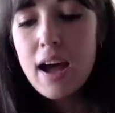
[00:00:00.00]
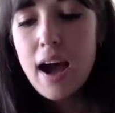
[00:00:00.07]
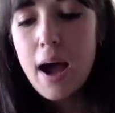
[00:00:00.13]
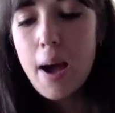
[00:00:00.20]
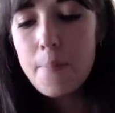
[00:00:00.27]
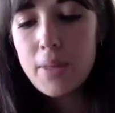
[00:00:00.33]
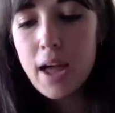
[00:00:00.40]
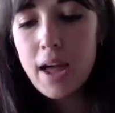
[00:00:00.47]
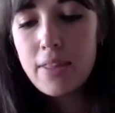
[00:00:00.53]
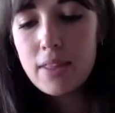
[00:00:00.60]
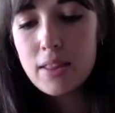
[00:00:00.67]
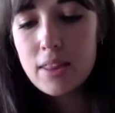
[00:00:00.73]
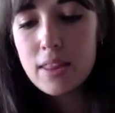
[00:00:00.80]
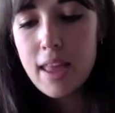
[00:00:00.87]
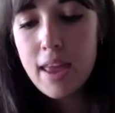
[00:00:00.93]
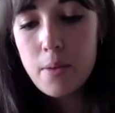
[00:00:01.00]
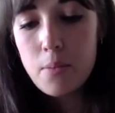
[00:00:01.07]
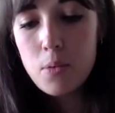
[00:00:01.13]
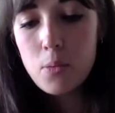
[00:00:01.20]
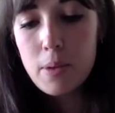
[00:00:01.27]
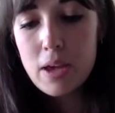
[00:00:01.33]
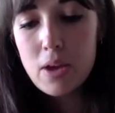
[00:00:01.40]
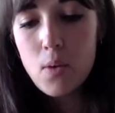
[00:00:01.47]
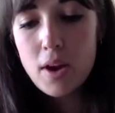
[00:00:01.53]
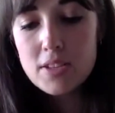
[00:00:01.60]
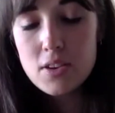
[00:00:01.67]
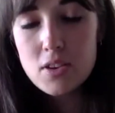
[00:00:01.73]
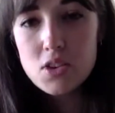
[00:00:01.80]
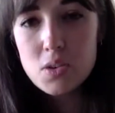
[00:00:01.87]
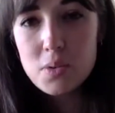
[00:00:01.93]
and they will be quite
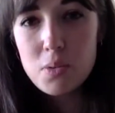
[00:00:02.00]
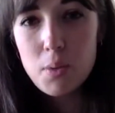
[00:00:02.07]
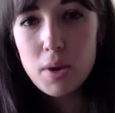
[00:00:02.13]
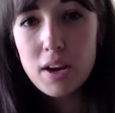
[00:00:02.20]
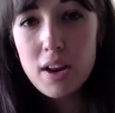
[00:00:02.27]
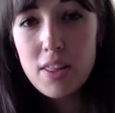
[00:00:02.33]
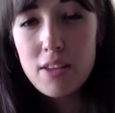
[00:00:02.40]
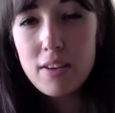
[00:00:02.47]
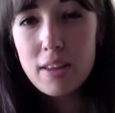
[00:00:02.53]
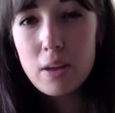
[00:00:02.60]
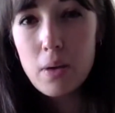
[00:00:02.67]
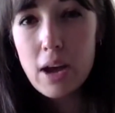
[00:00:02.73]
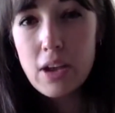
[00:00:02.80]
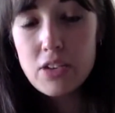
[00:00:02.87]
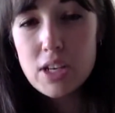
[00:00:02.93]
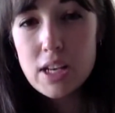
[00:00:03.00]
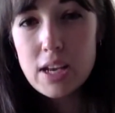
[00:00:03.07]
social with one another, and they will actually